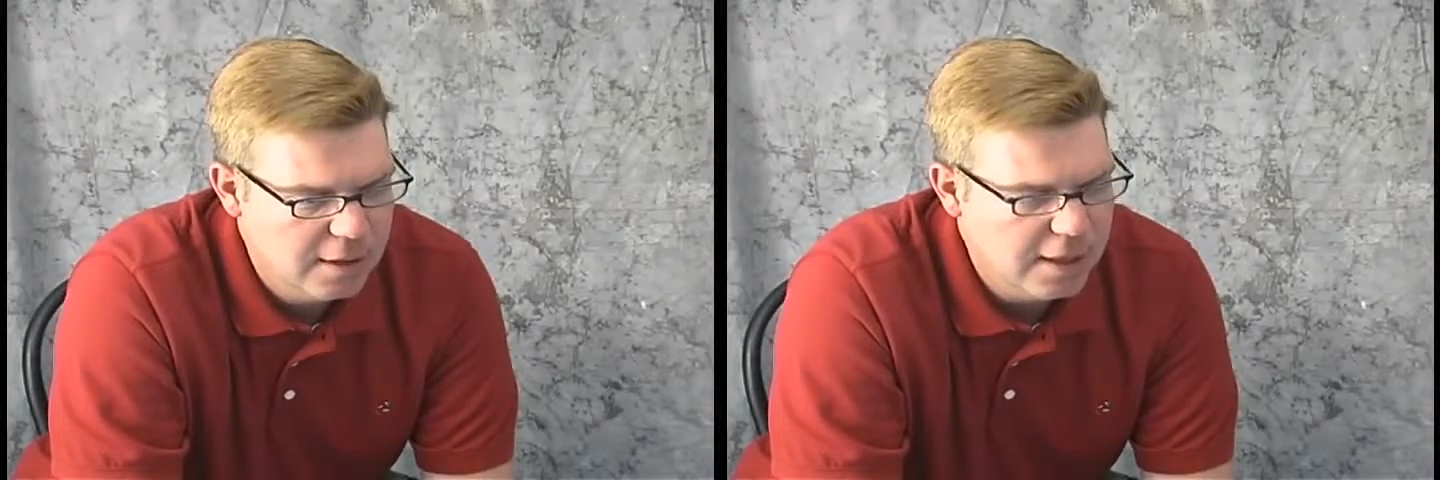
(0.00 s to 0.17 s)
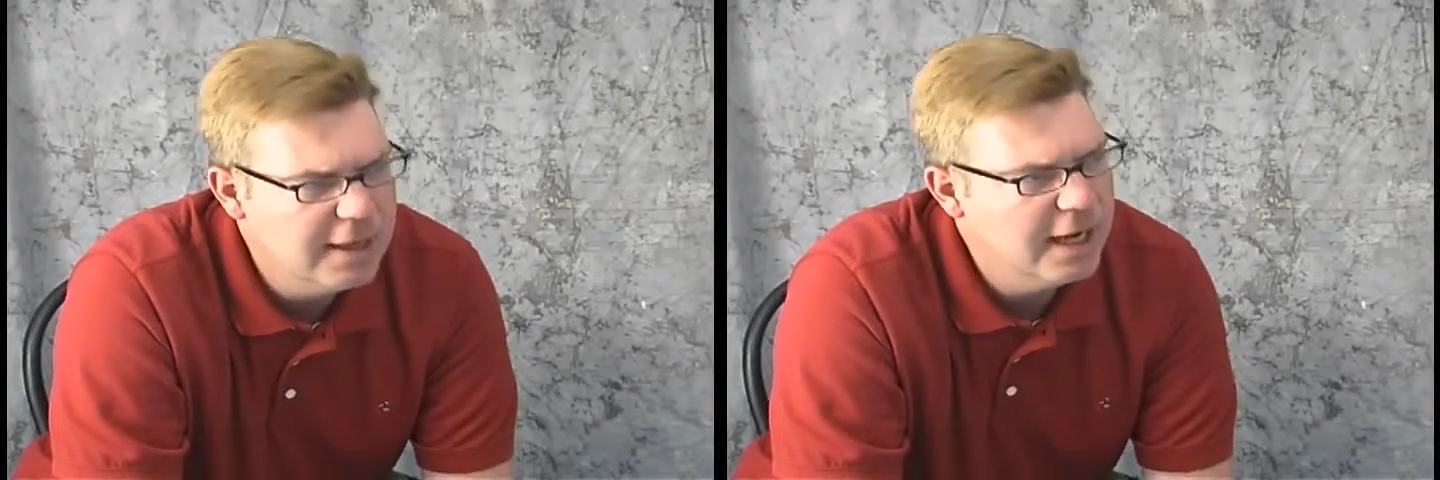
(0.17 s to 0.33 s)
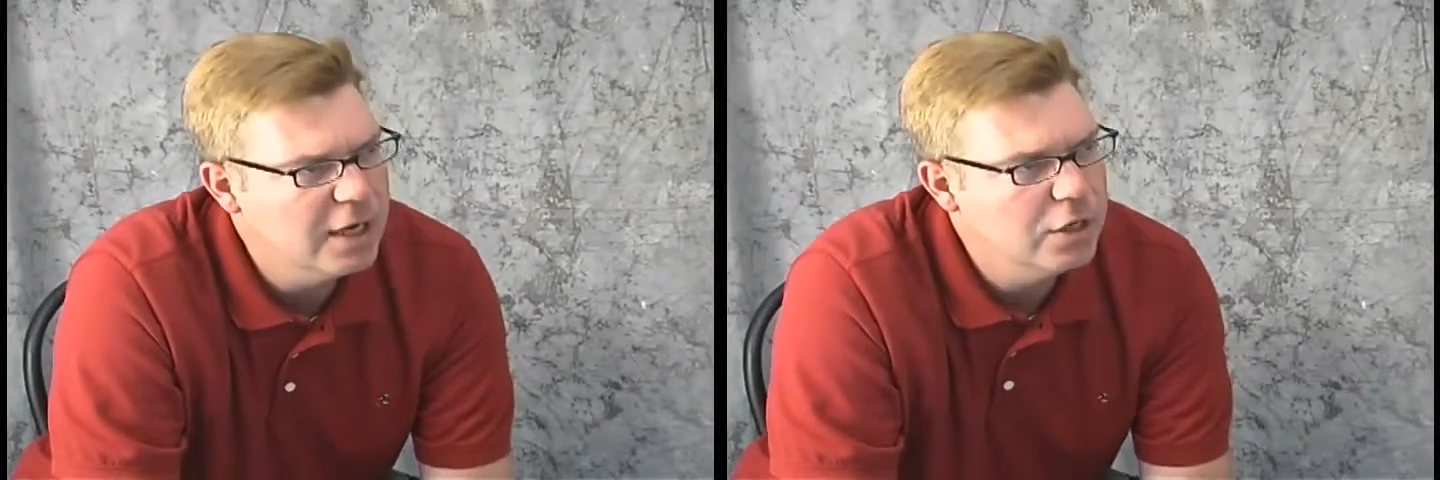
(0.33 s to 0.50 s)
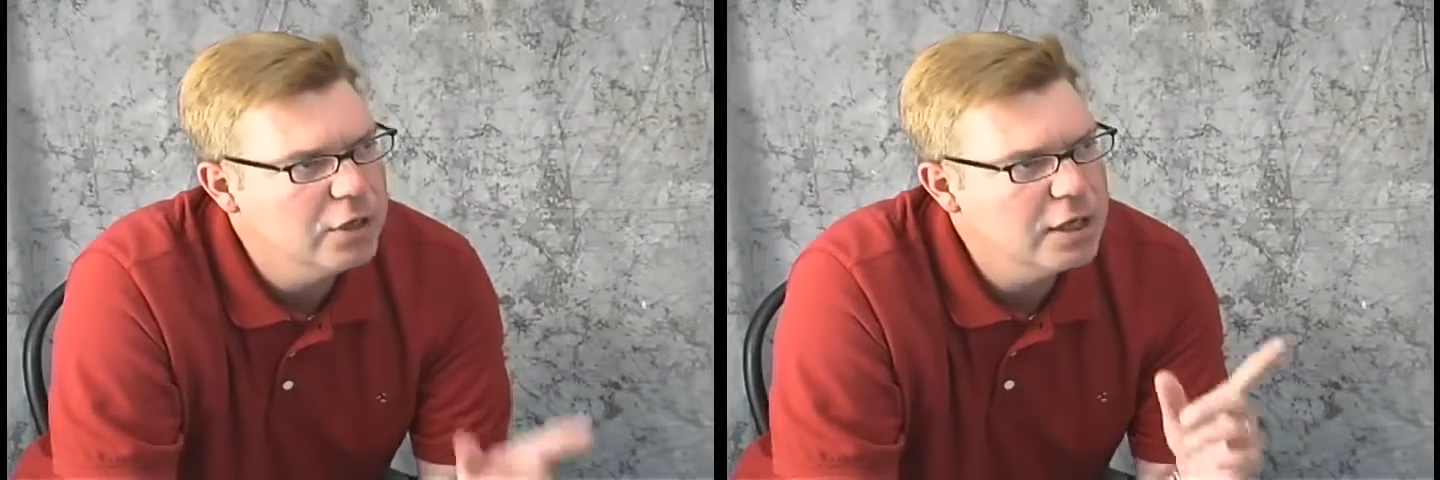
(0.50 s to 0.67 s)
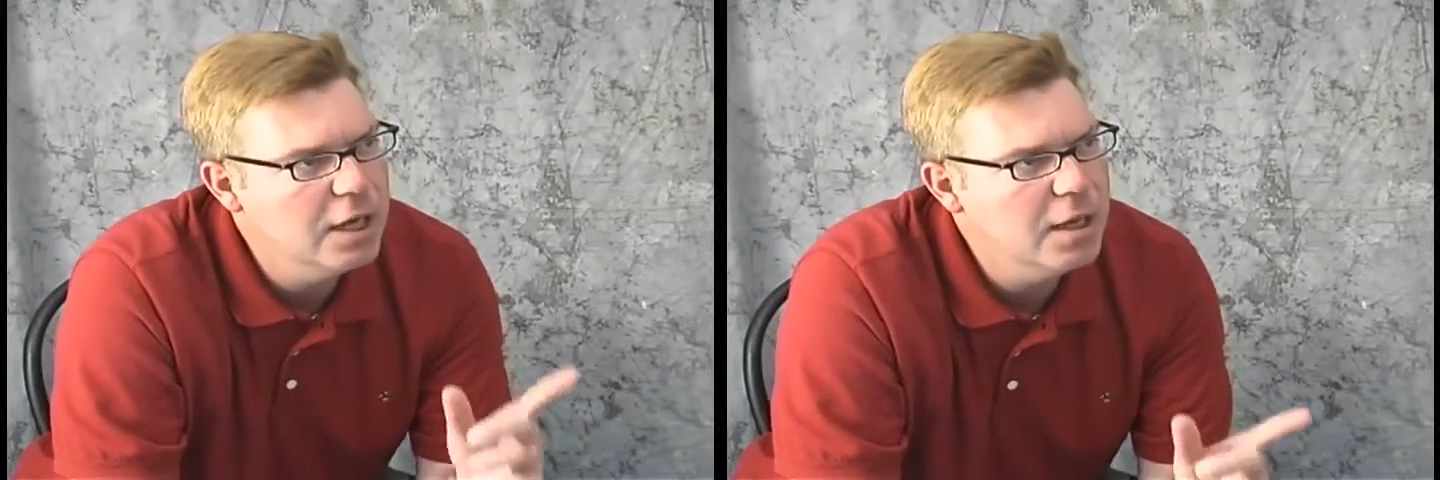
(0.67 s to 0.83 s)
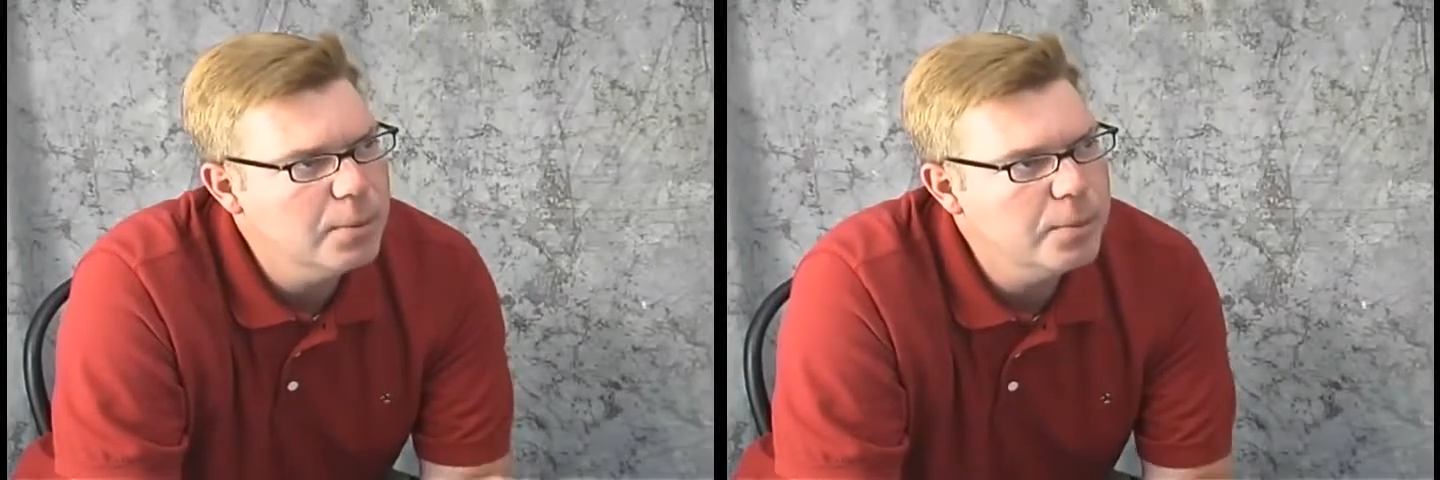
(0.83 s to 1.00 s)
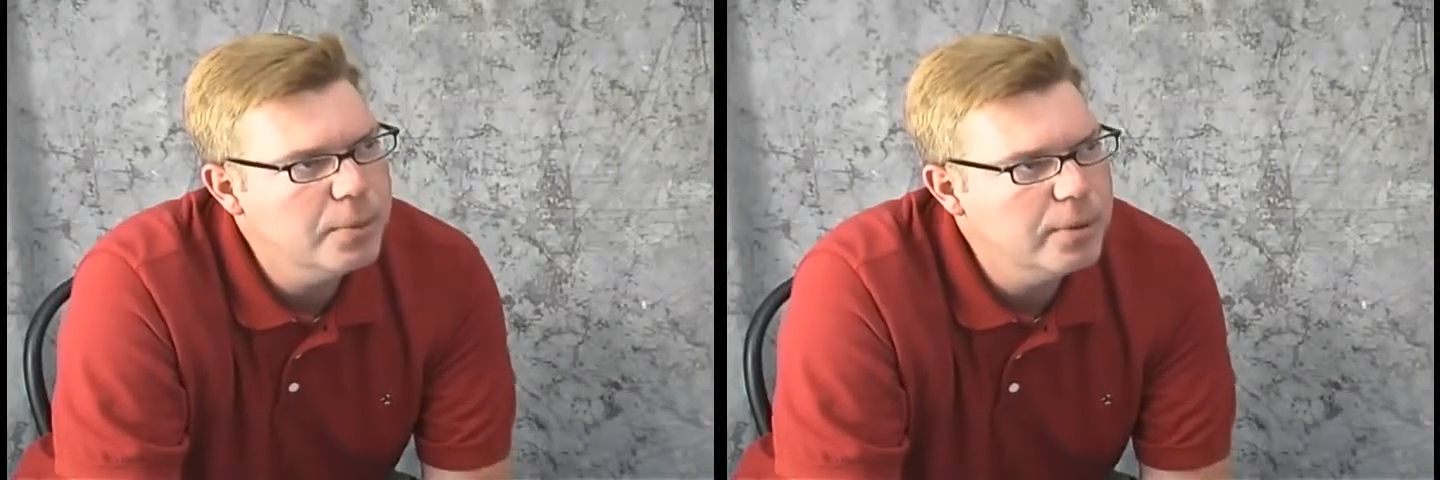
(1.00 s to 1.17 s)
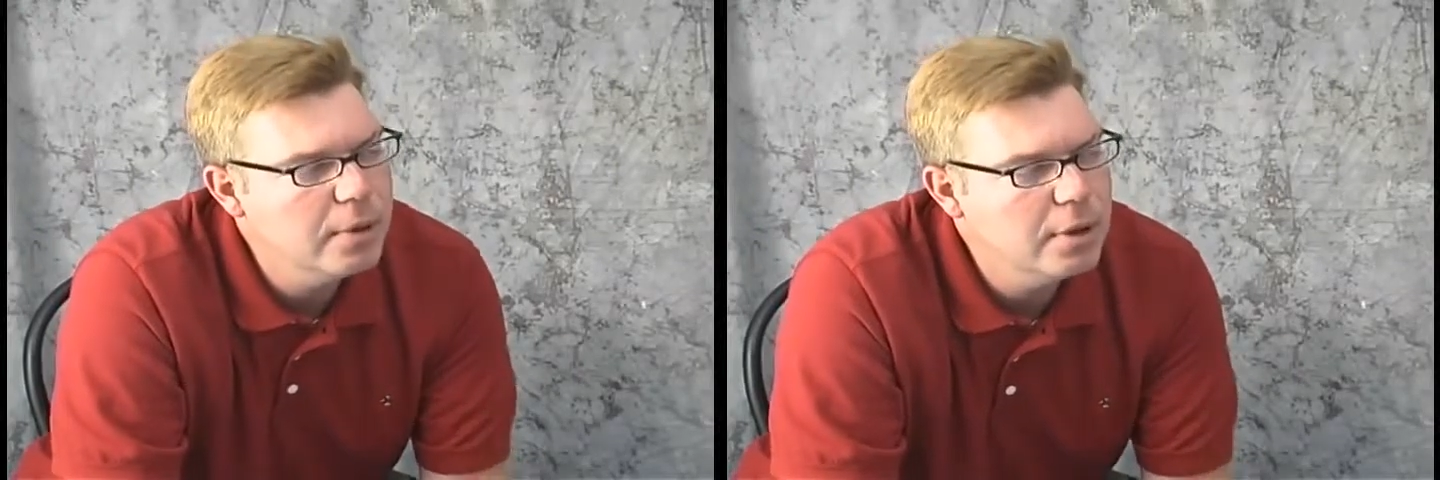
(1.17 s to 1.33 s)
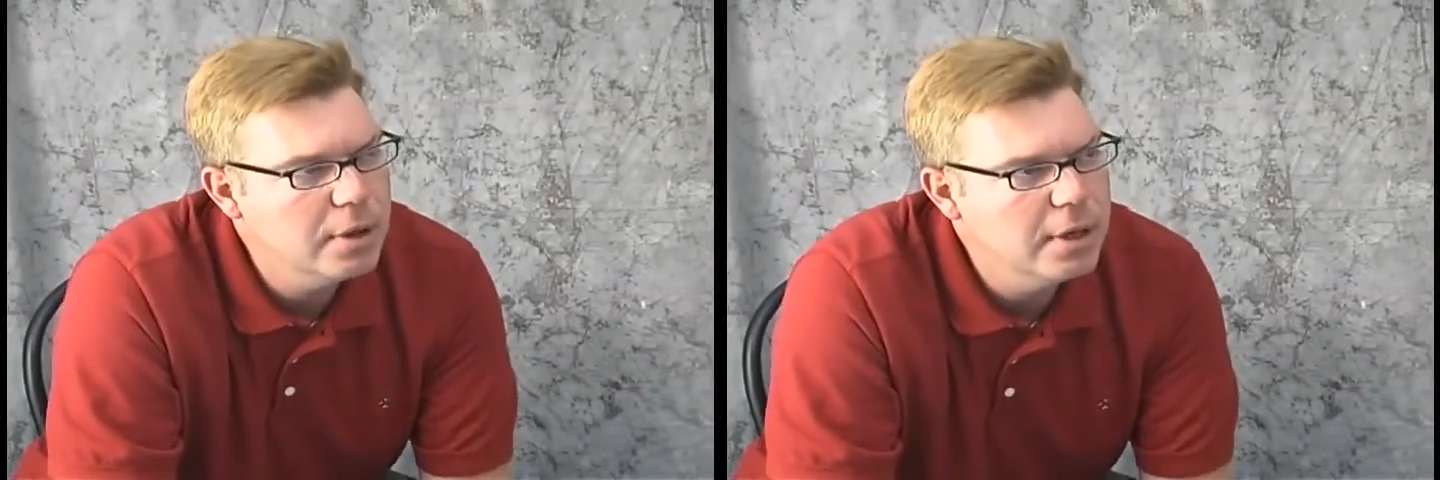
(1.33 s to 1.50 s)
And then I look up,
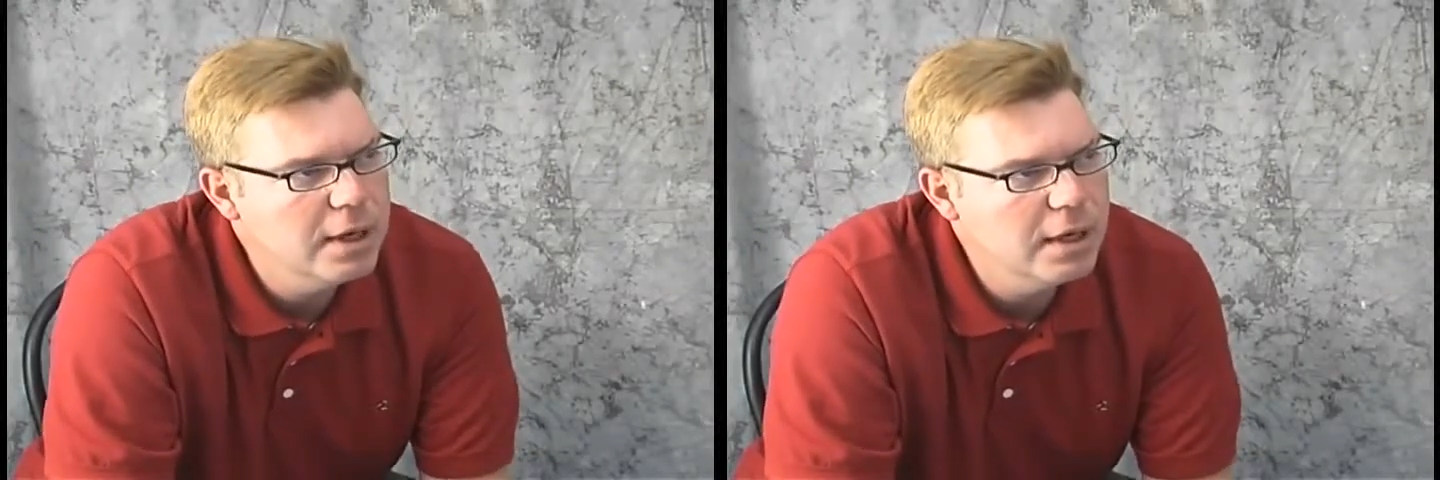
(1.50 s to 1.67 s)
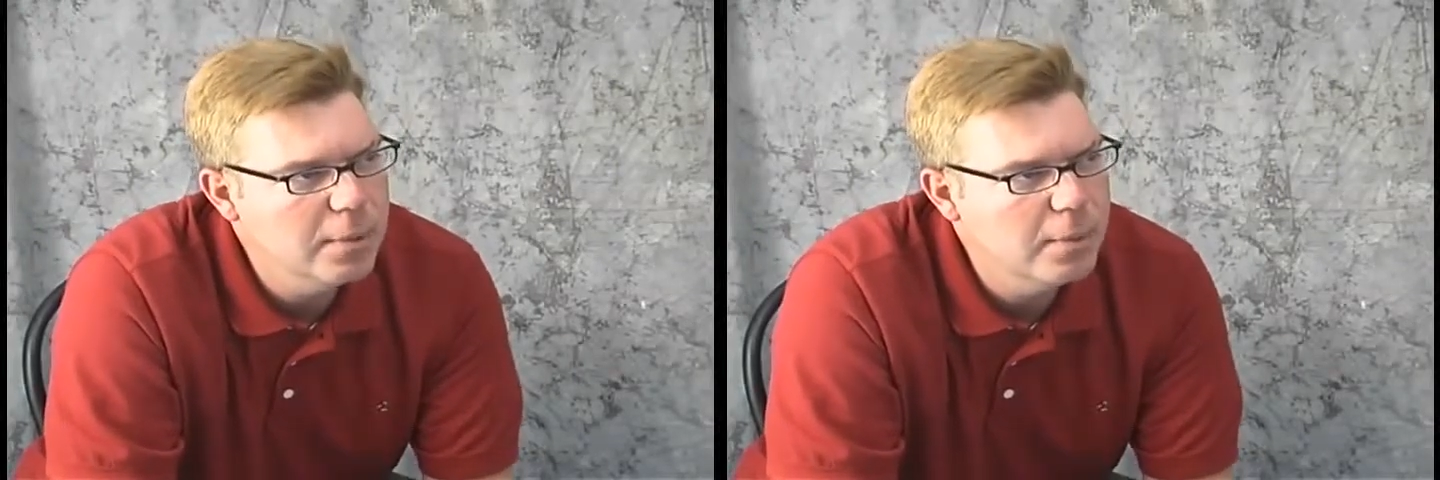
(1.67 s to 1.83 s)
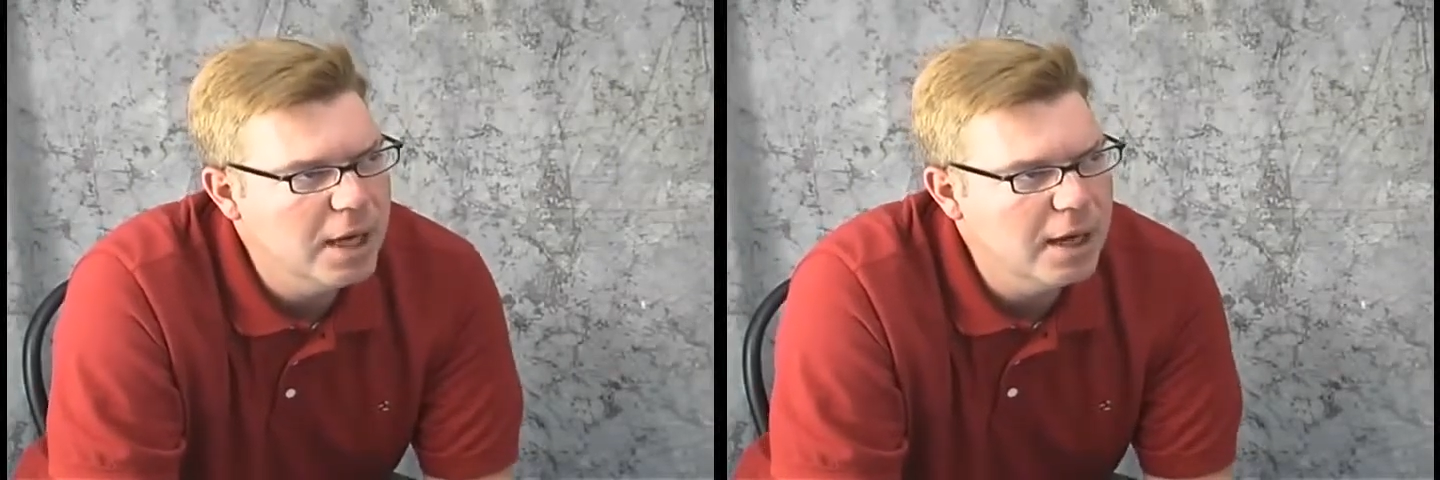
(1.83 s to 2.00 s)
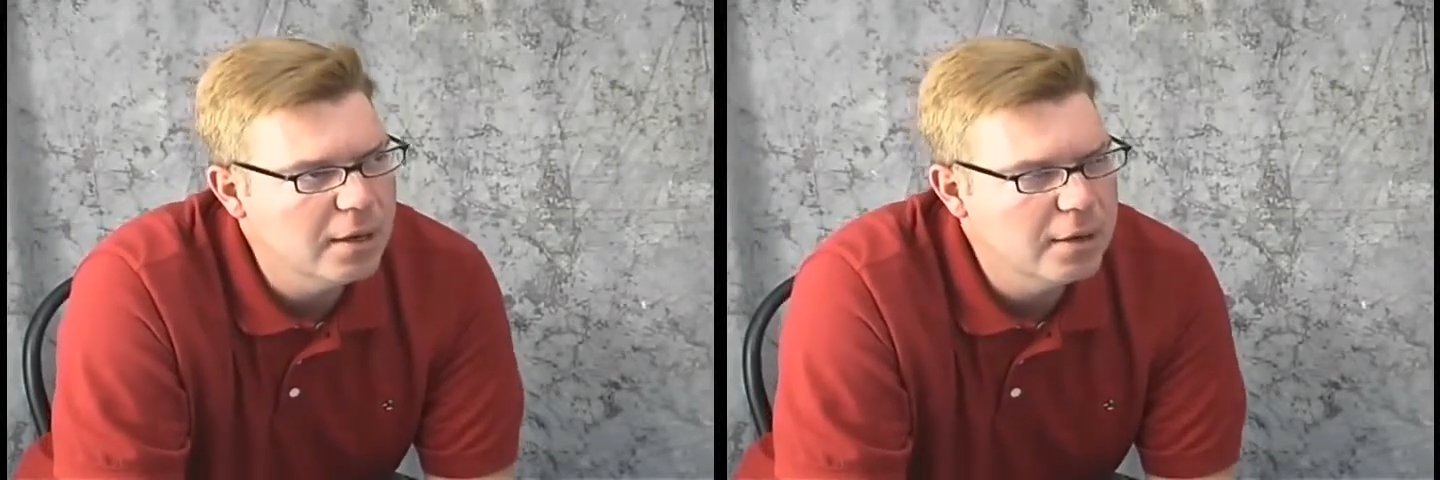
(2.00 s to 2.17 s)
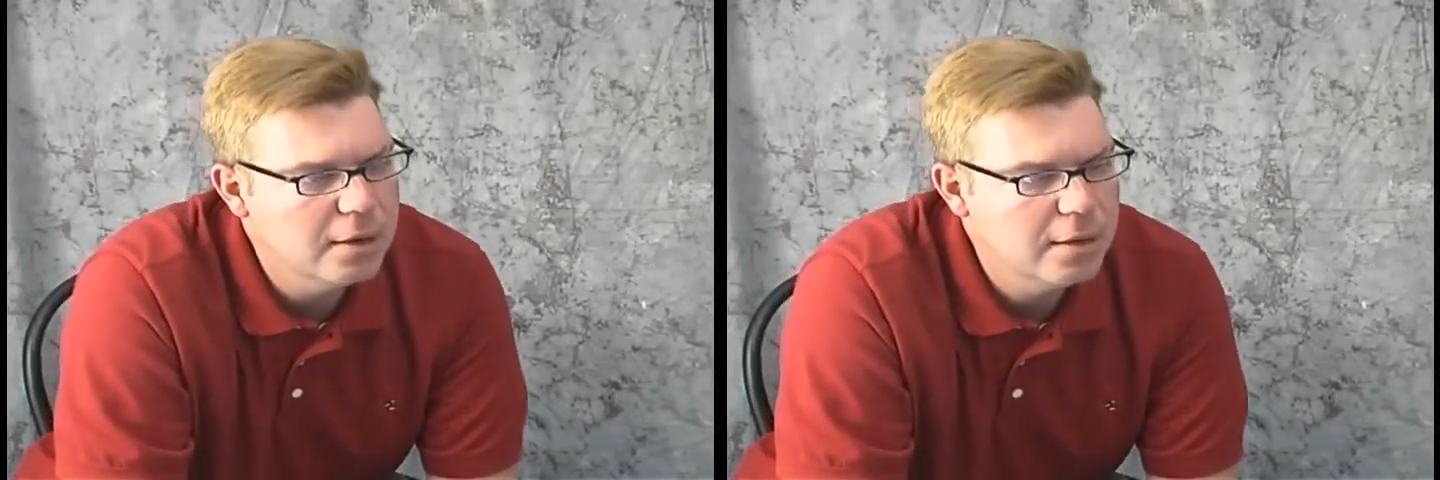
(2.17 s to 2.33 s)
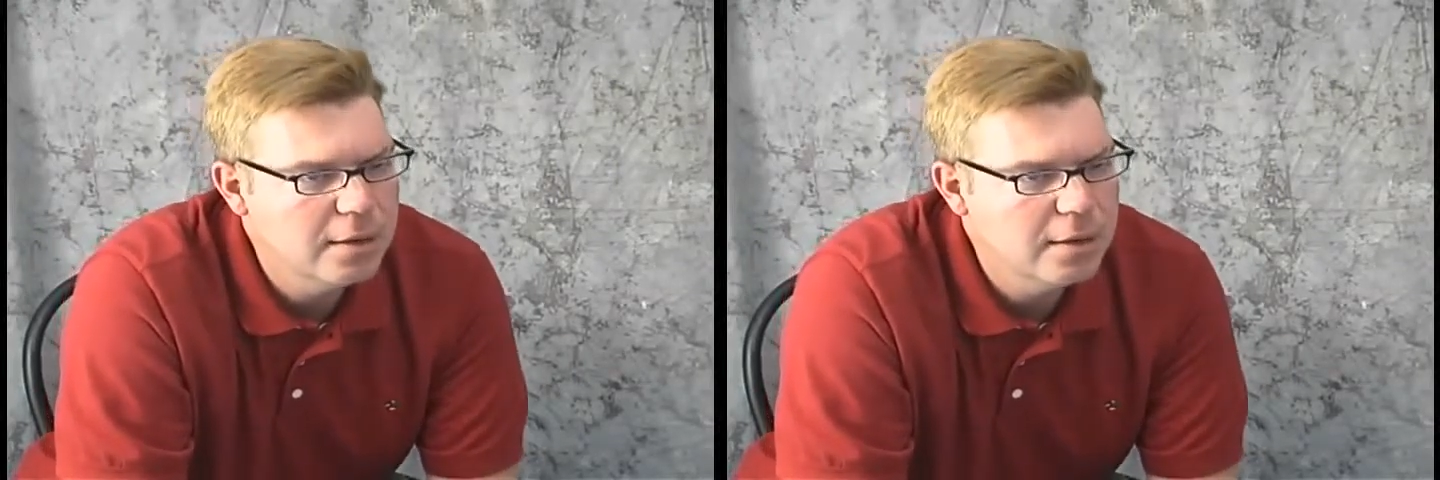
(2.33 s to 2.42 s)
and about